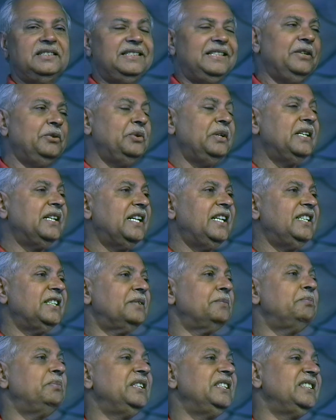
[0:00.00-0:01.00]
during his
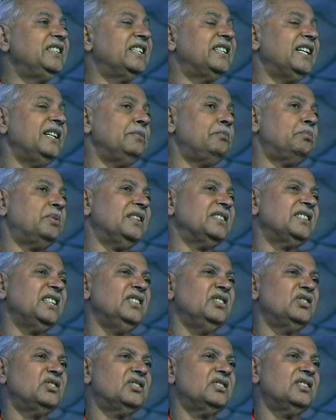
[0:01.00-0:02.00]
physical
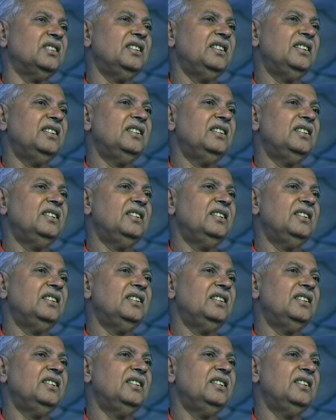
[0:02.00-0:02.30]
presence,